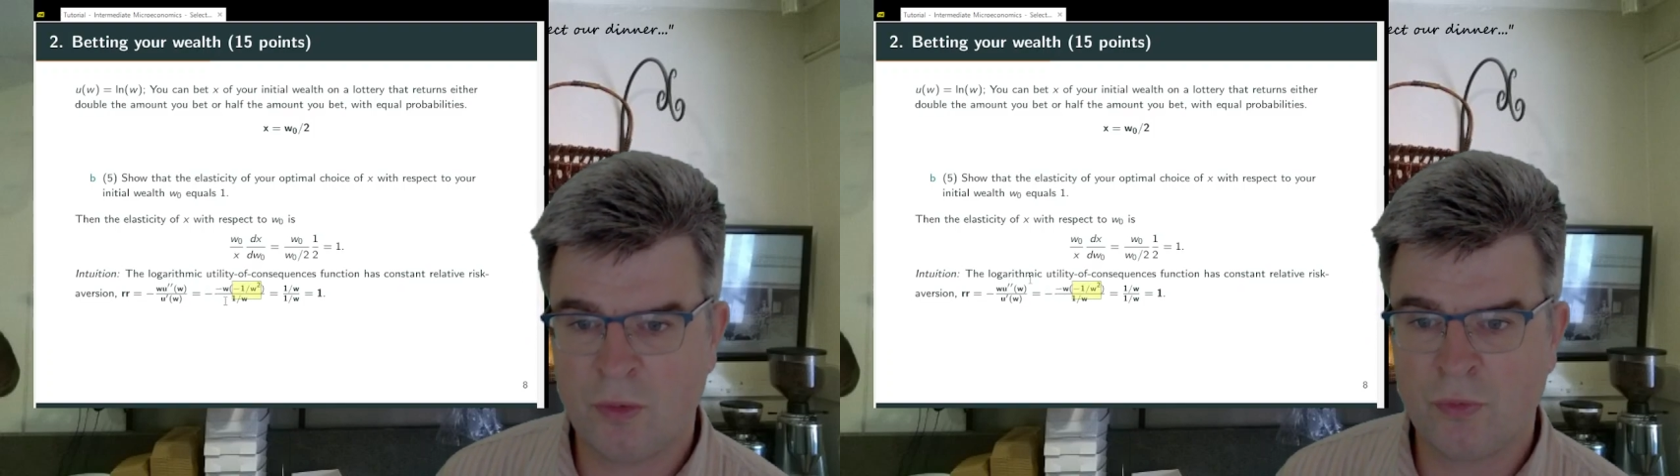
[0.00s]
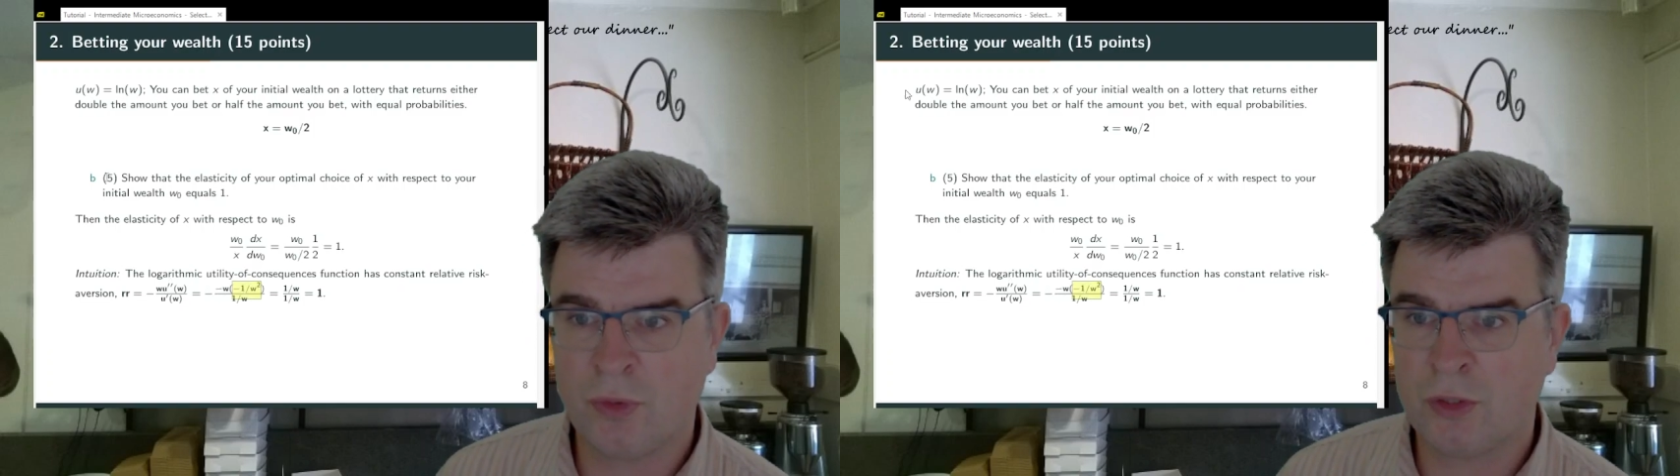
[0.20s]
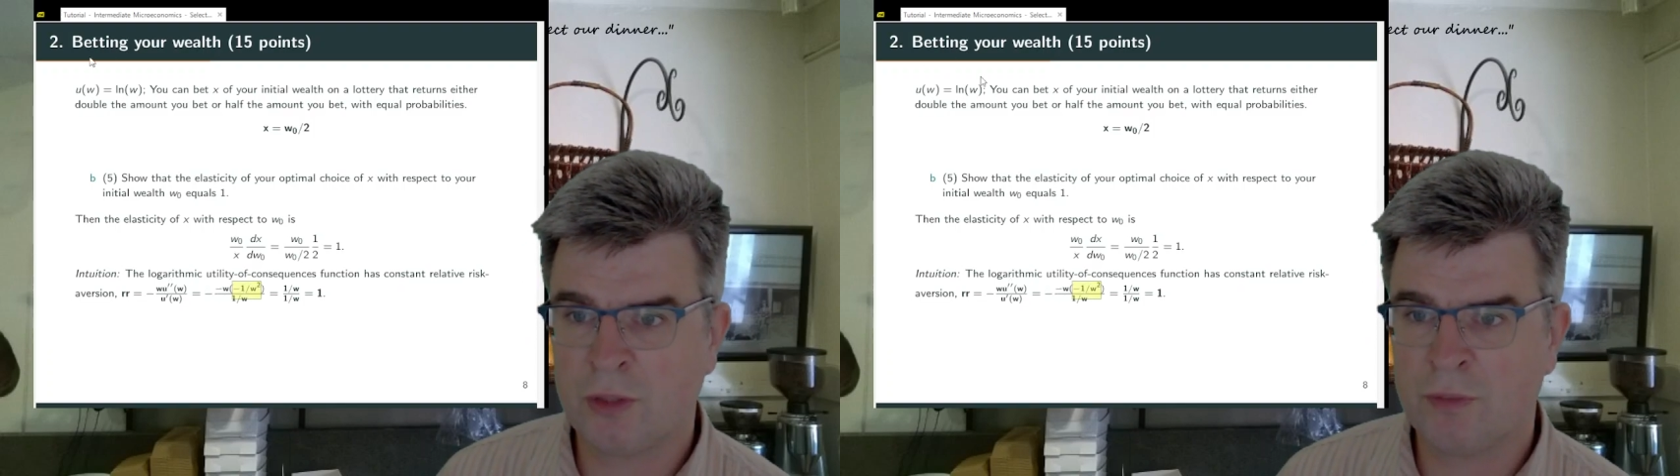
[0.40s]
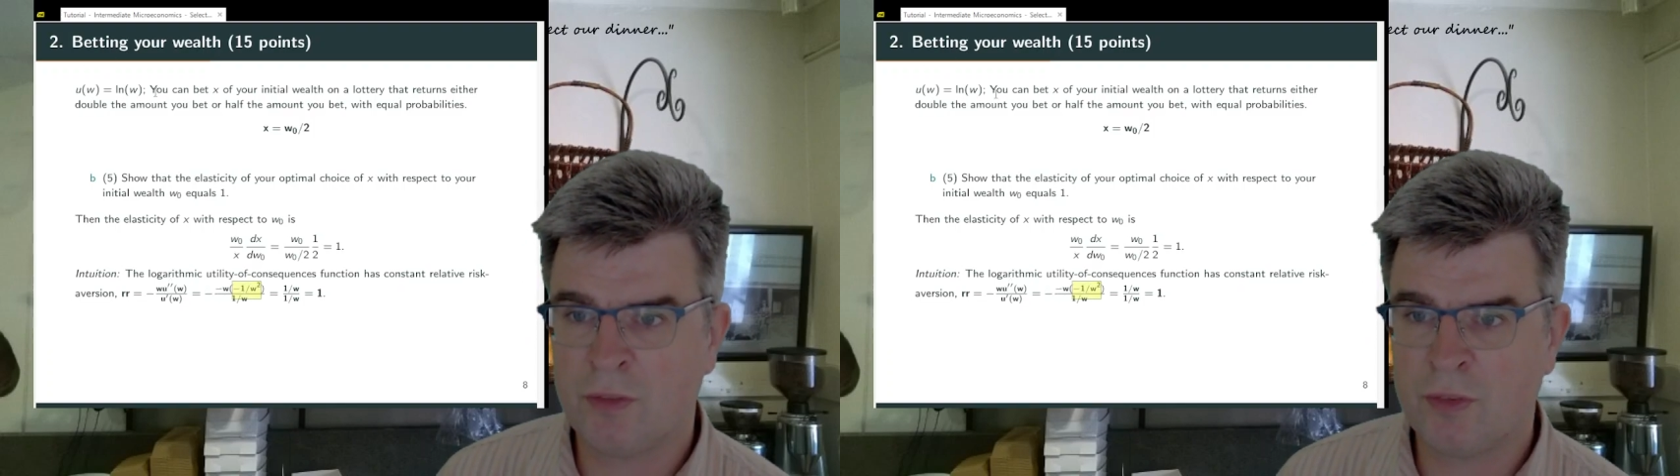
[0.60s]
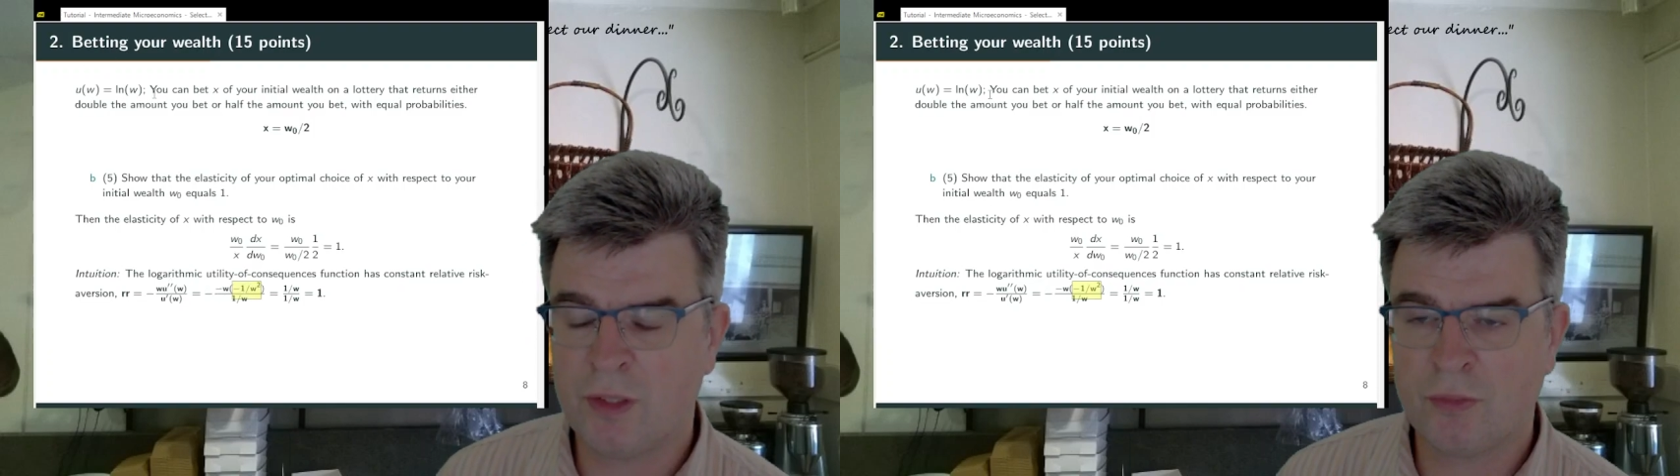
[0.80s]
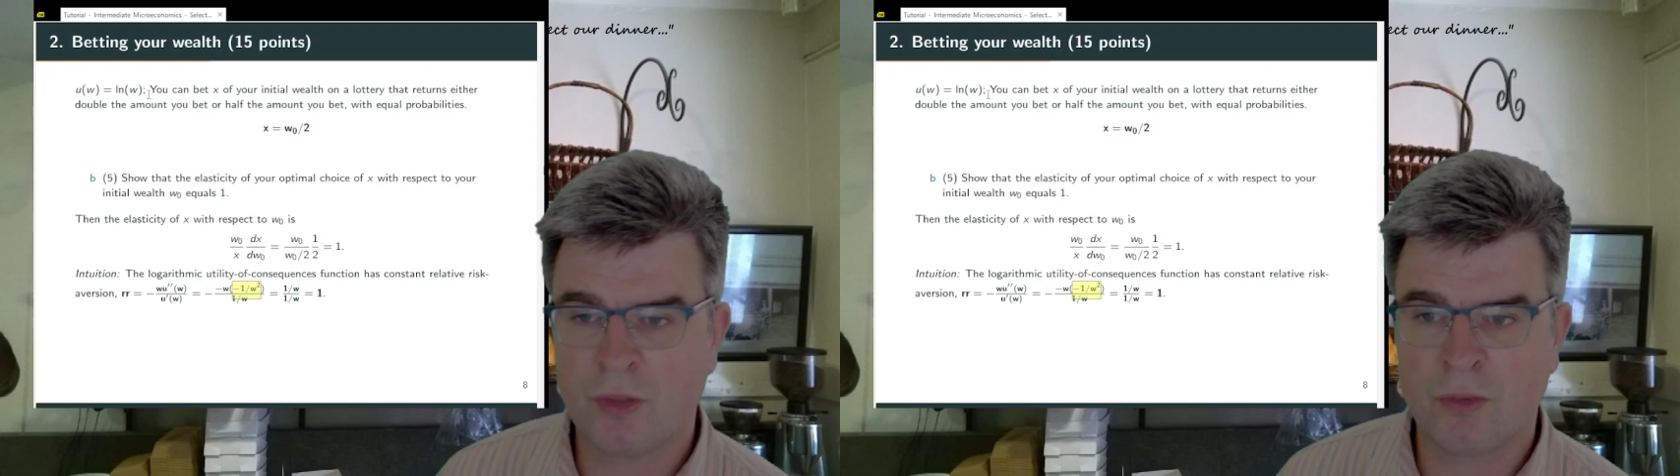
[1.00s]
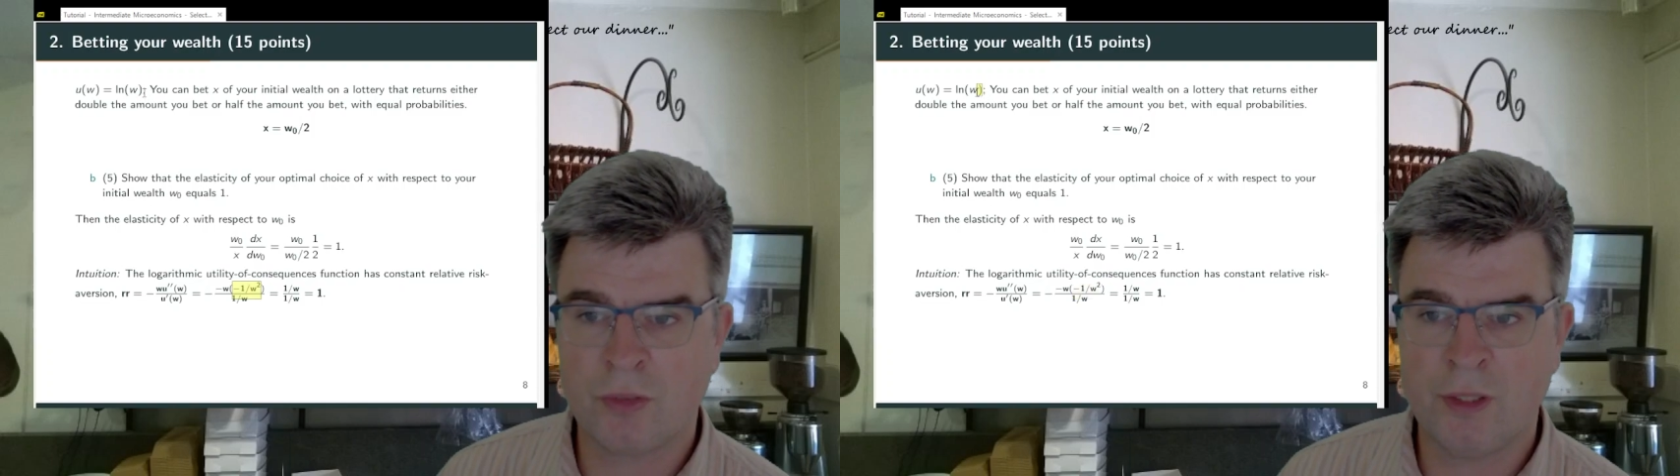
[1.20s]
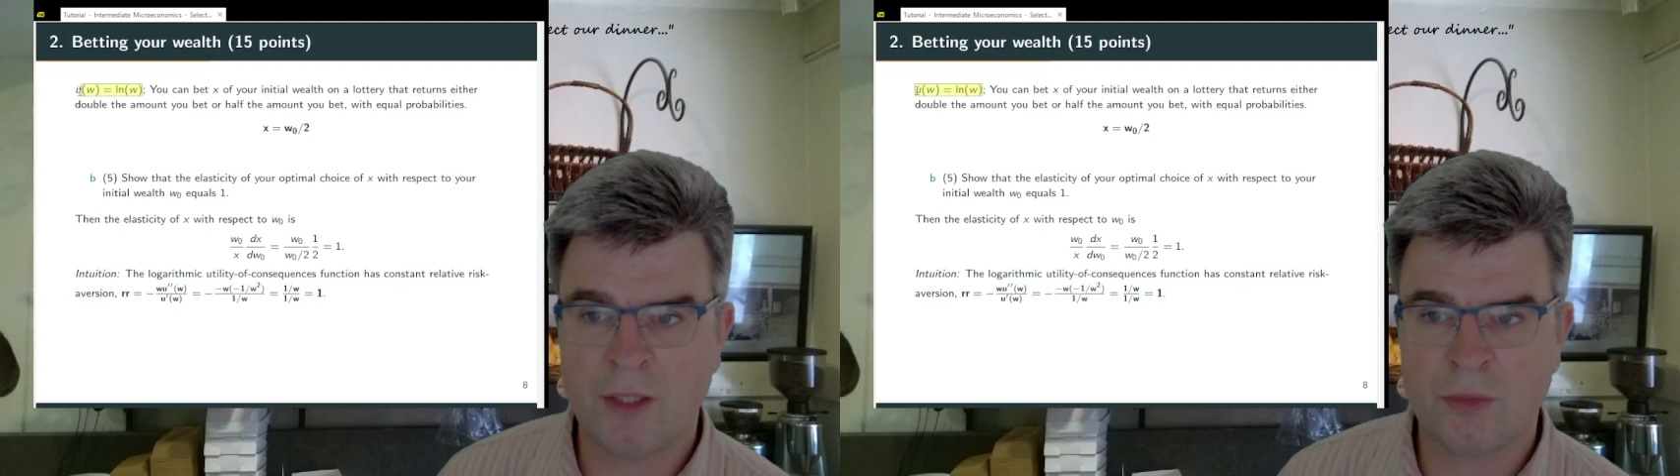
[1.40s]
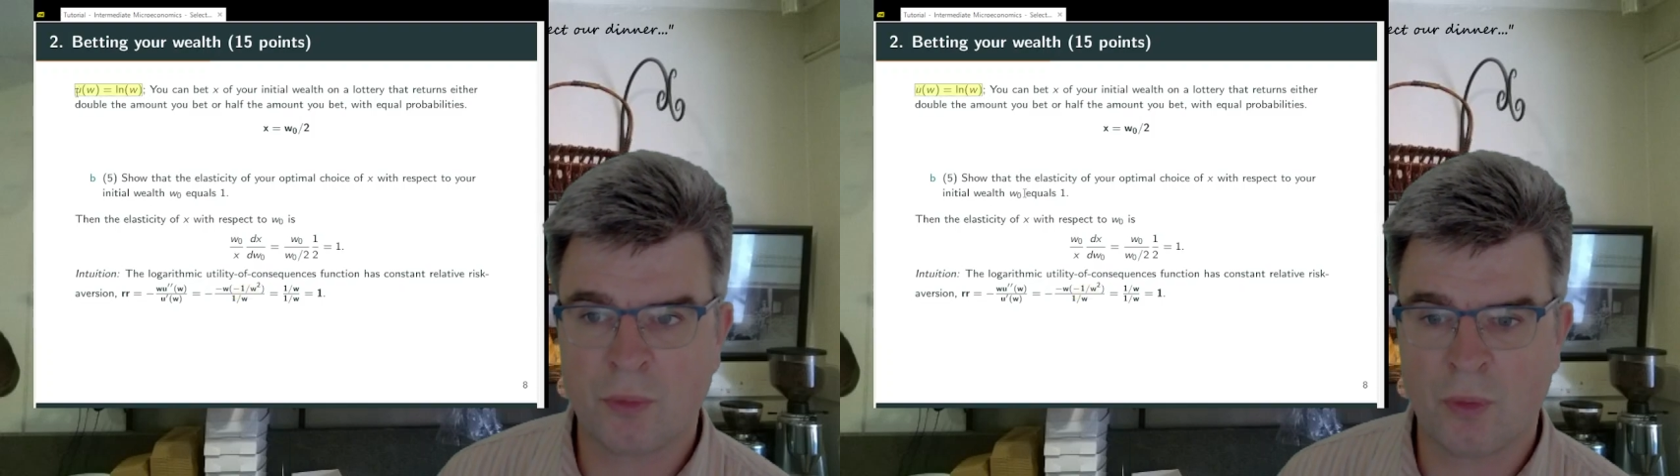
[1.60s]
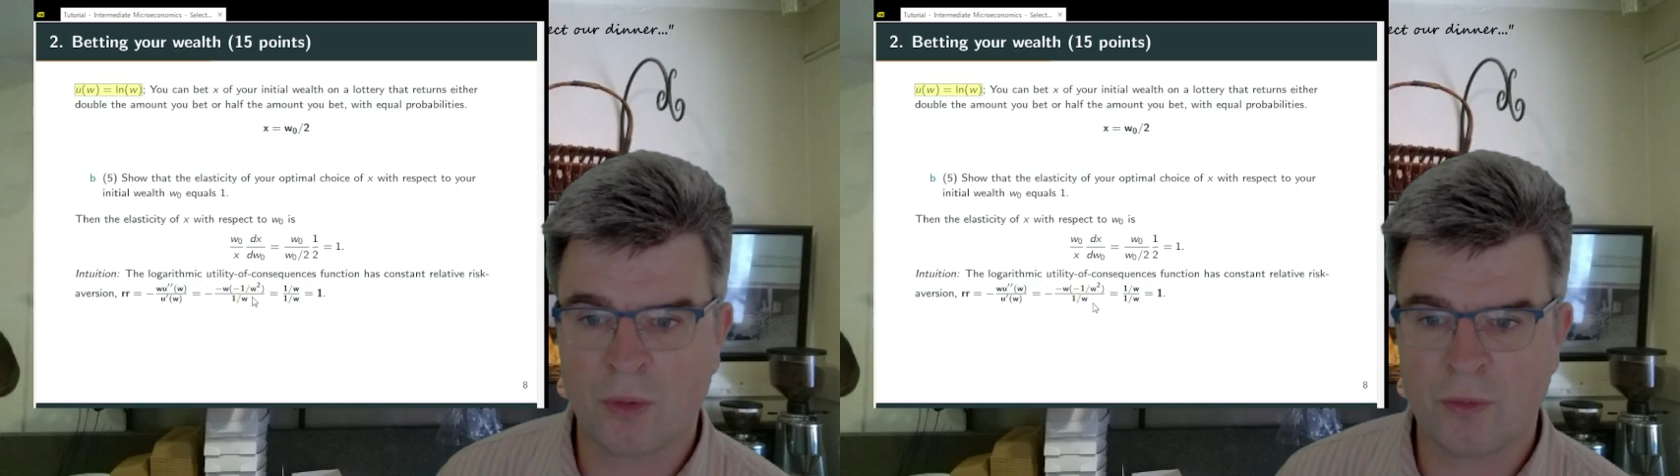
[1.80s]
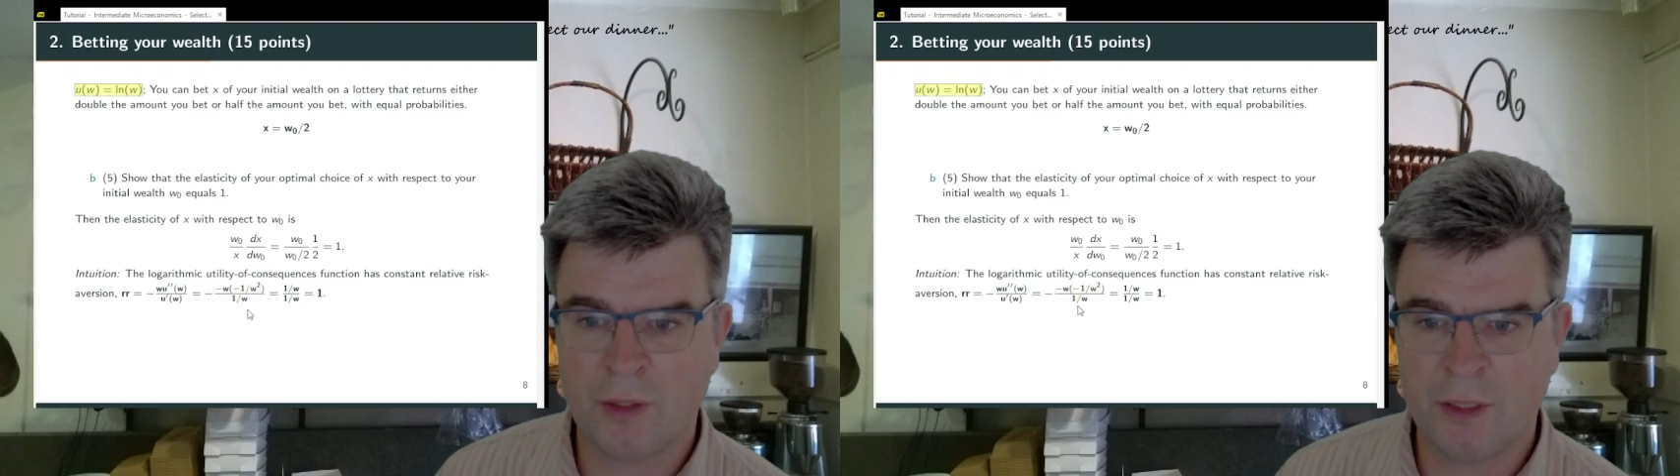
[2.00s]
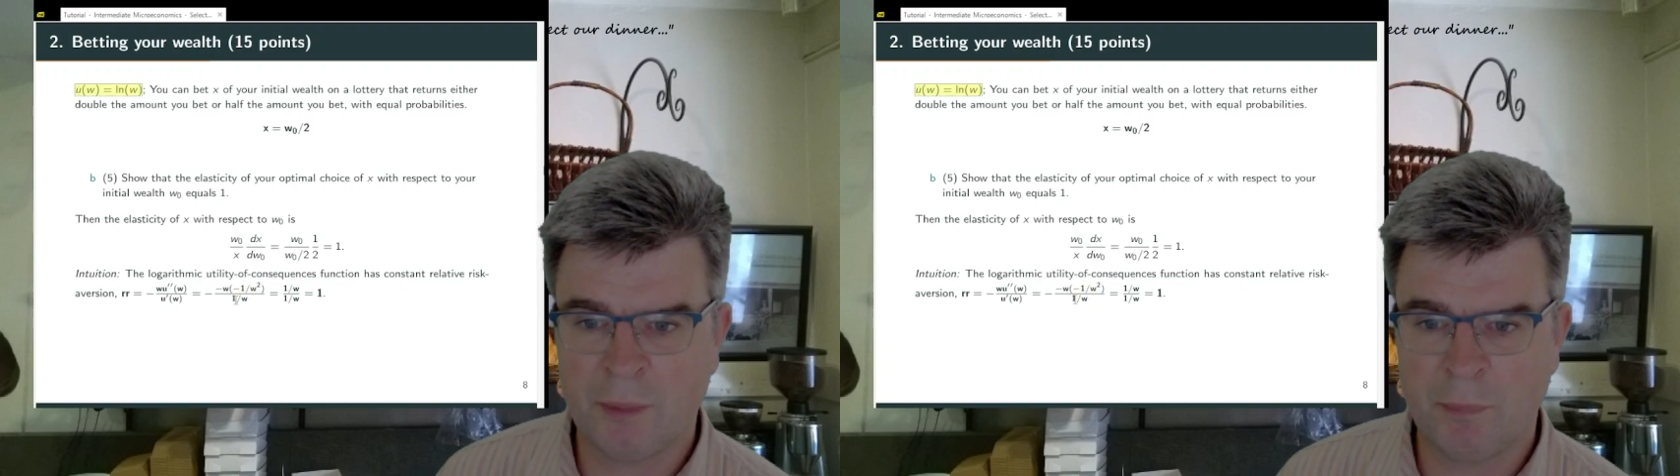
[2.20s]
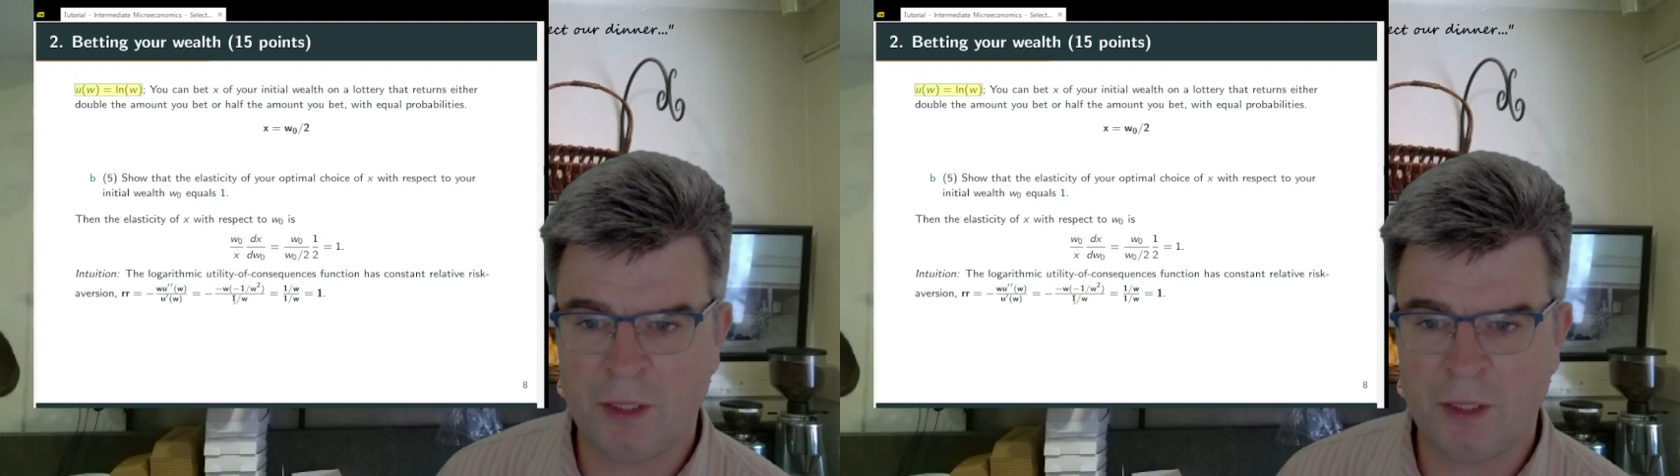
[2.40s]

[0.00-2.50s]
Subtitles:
The first derivative of the natural logarithm